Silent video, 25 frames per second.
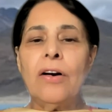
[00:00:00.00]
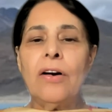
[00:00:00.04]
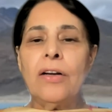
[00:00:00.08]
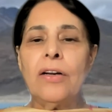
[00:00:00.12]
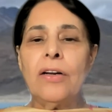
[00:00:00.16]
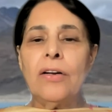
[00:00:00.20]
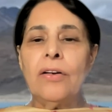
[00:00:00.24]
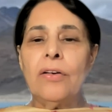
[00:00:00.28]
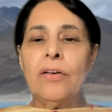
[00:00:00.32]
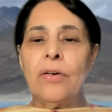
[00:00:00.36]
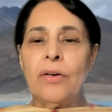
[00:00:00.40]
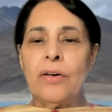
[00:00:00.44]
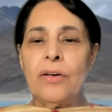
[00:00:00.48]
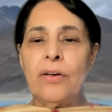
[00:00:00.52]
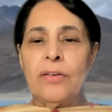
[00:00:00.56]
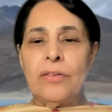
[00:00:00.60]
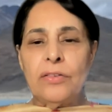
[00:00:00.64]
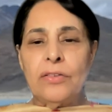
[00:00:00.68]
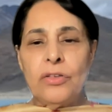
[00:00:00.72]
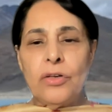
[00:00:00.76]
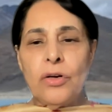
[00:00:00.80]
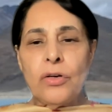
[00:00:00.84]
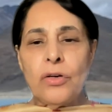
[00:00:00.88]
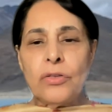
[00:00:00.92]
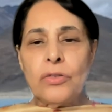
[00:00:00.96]
on or
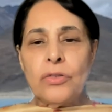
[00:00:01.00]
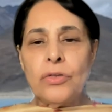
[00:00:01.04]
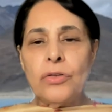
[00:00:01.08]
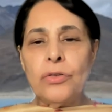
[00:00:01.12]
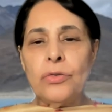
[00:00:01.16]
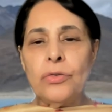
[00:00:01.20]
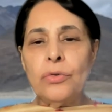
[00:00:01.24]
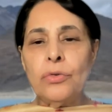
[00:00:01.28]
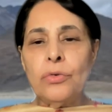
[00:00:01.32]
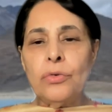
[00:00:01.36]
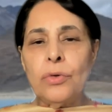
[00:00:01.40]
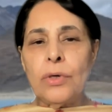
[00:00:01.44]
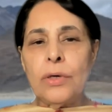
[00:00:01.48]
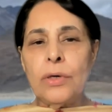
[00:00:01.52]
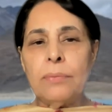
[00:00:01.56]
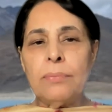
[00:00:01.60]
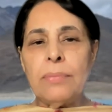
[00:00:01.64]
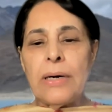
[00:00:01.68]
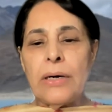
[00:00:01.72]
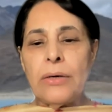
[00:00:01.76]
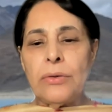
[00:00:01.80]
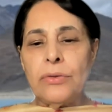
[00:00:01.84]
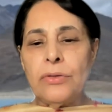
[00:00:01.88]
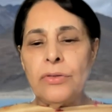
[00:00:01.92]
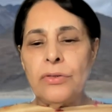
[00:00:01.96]
talk to you
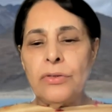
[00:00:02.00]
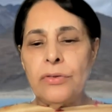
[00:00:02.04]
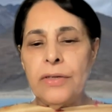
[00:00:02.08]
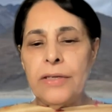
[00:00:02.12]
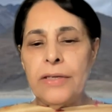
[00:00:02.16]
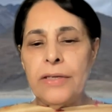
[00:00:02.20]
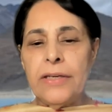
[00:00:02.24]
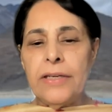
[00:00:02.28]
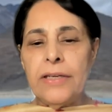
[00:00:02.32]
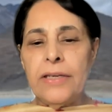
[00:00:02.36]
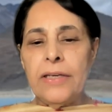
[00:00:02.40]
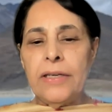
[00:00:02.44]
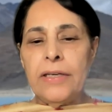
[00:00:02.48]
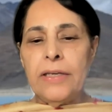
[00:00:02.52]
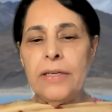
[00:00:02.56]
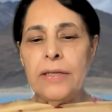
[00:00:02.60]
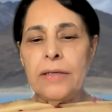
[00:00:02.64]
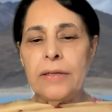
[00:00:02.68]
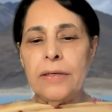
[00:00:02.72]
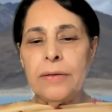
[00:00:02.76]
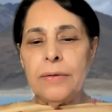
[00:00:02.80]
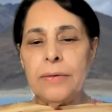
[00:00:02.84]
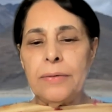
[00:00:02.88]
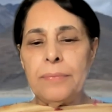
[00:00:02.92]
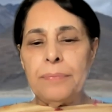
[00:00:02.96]
about really
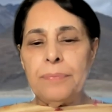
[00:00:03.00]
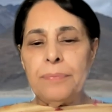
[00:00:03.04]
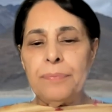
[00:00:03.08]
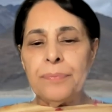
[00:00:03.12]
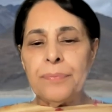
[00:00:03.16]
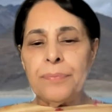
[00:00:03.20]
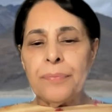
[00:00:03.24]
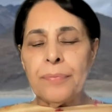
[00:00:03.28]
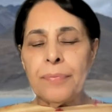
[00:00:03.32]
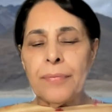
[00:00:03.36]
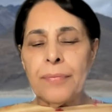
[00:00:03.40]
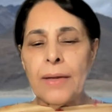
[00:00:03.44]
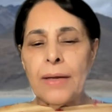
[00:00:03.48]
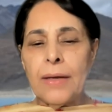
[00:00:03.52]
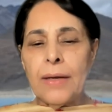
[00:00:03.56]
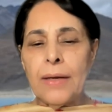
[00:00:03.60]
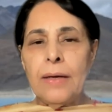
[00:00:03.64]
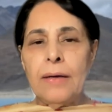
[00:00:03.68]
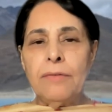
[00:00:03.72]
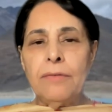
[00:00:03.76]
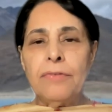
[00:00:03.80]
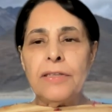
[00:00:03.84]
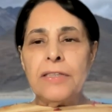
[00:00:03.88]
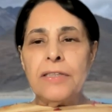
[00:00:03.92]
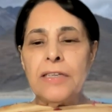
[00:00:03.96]
um,
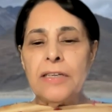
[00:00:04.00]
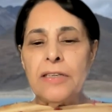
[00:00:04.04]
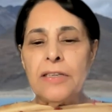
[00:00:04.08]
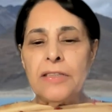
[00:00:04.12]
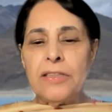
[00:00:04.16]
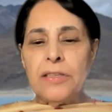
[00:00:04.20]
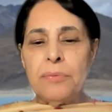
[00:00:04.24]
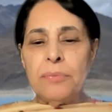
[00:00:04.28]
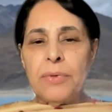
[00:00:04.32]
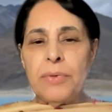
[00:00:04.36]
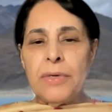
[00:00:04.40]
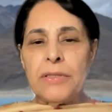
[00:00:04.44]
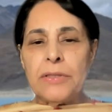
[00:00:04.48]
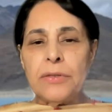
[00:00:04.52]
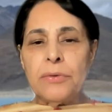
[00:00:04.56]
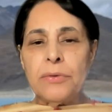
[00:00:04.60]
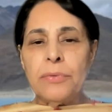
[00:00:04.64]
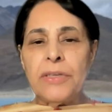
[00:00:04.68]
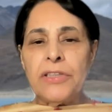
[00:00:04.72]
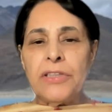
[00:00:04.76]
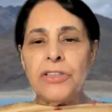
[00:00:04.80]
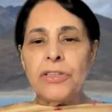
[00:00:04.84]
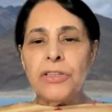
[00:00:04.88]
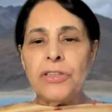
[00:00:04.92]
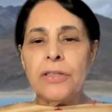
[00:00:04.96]
fertility
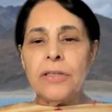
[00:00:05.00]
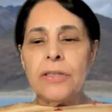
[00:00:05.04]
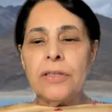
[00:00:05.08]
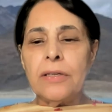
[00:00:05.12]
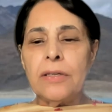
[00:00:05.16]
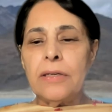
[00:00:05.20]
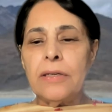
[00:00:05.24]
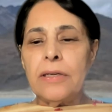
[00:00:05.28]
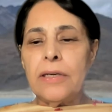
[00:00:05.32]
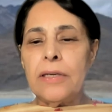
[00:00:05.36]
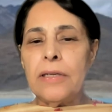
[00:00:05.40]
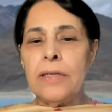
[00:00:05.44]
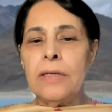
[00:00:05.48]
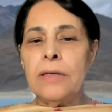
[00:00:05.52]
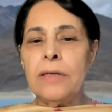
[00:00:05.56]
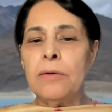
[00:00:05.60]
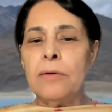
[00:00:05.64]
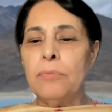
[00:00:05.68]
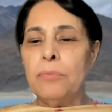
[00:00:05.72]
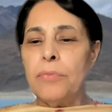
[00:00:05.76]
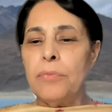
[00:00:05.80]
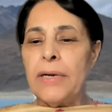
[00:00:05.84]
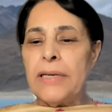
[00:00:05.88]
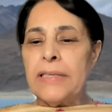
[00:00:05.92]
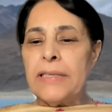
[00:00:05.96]
preservation in
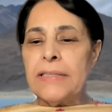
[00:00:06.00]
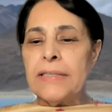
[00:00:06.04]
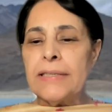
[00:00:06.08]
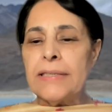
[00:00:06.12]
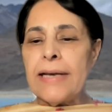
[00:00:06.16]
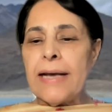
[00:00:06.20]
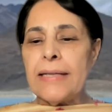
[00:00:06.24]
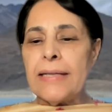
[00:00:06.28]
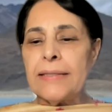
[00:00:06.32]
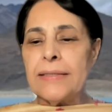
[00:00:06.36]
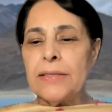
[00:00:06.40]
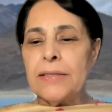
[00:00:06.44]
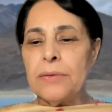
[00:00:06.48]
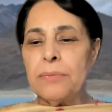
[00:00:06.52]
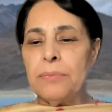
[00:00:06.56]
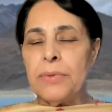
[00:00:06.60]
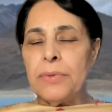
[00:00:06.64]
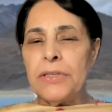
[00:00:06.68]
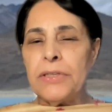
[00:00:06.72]
breast cancer